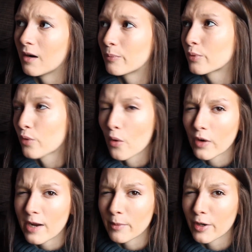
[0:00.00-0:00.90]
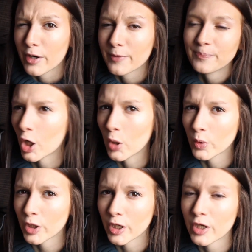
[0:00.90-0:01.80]
programmer,
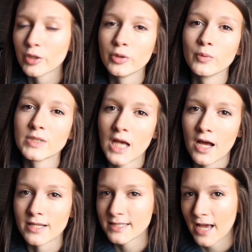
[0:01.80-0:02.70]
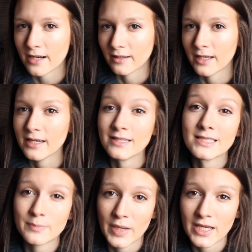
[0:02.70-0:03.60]
coder, who was on a satellite in
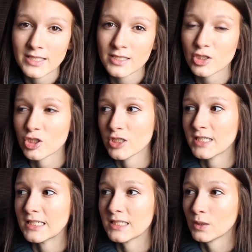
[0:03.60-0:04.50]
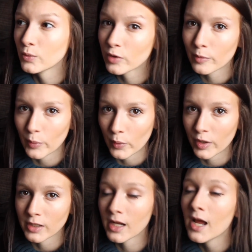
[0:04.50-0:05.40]
space. She is lunar born,